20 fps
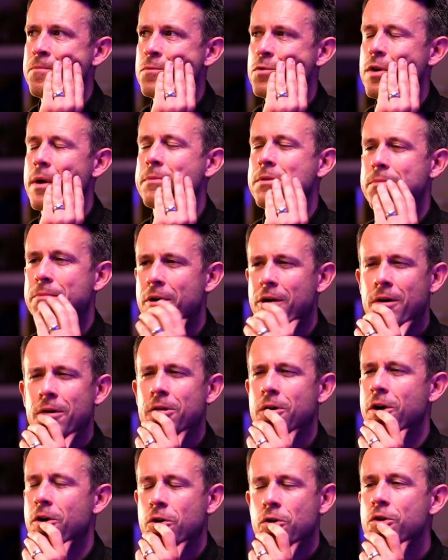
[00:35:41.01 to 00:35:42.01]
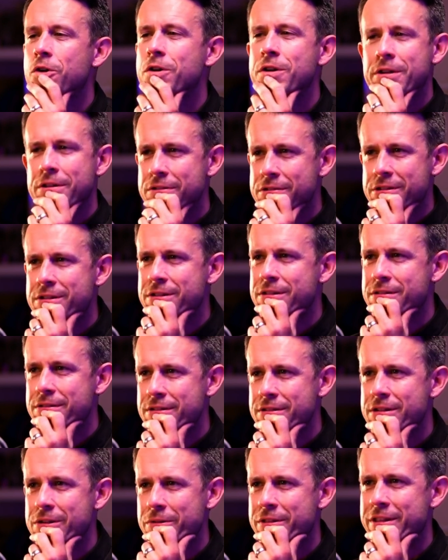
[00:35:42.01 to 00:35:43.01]
dropped the ball or couldn't
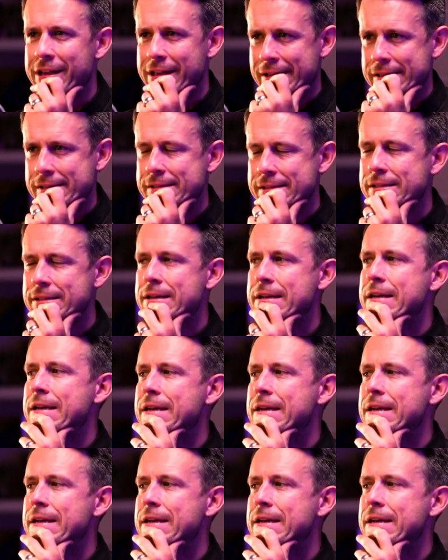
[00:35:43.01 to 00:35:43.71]
do things,